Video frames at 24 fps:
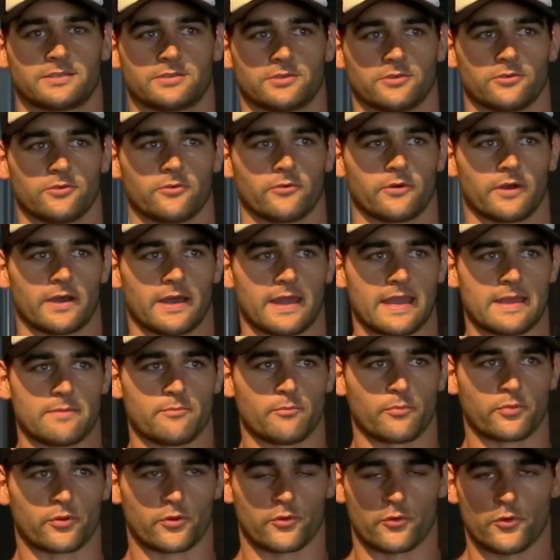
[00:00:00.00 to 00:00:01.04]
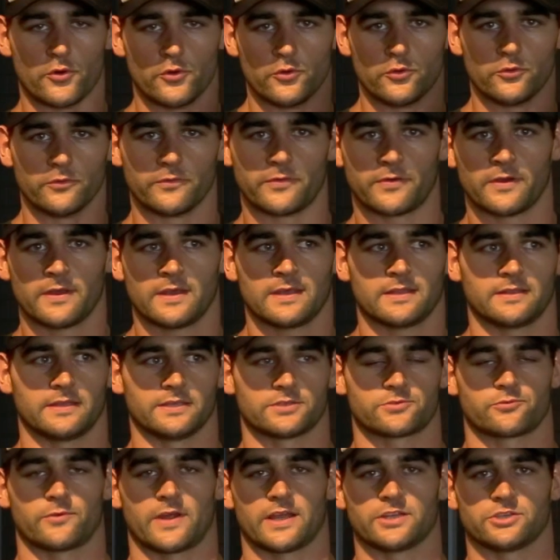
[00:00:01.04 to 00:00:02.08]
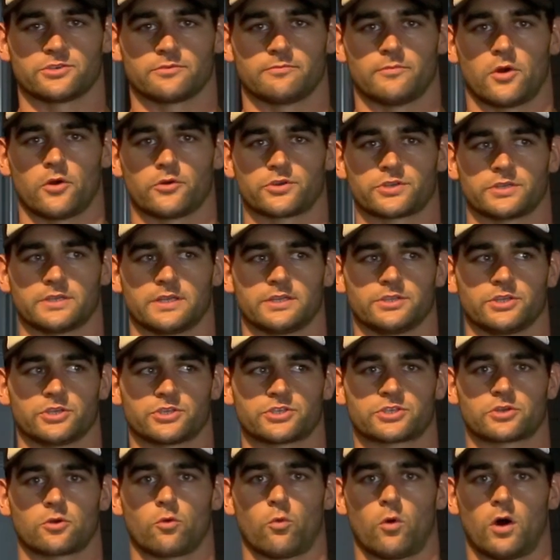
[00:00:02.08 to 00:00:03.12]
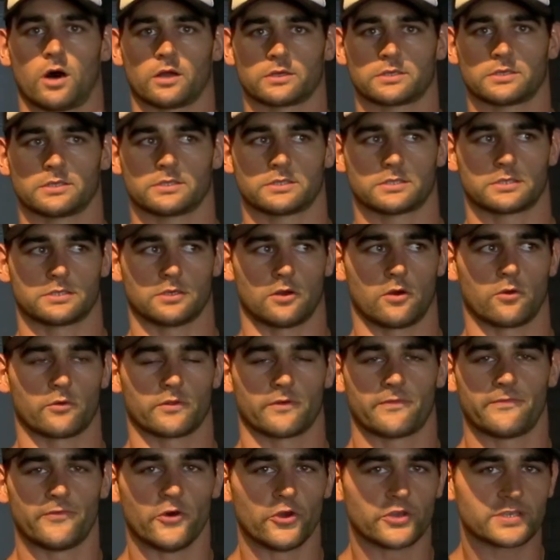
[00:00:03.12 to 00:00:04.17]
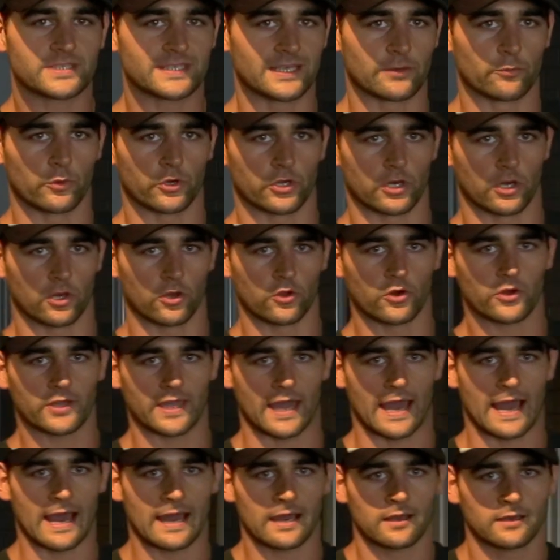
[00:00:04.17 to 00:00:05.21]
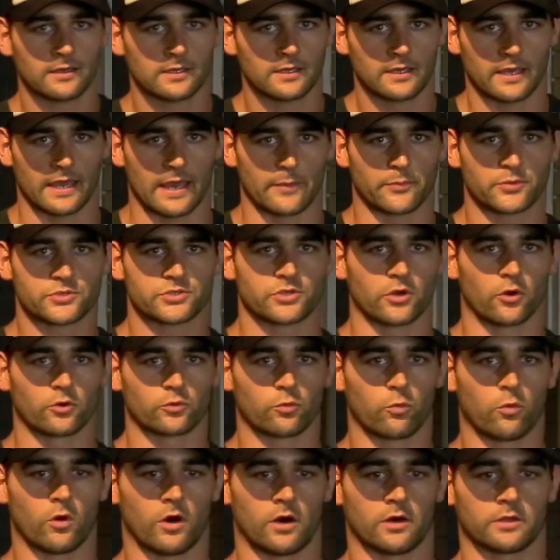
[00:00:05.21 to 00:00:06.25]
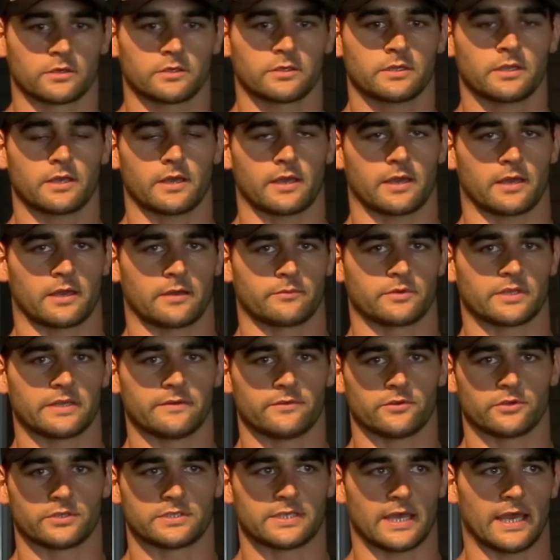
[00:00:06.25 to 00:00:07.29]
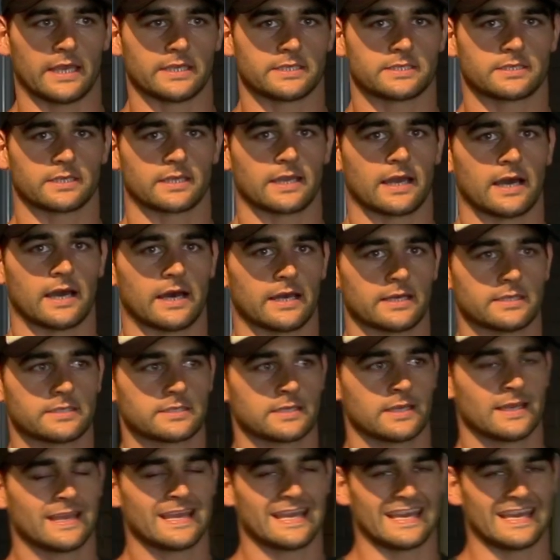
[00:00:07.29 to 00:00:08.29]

to improve this range of motion in your squat. So the first thing we're going to look at, episode 1, to give you a taster guys,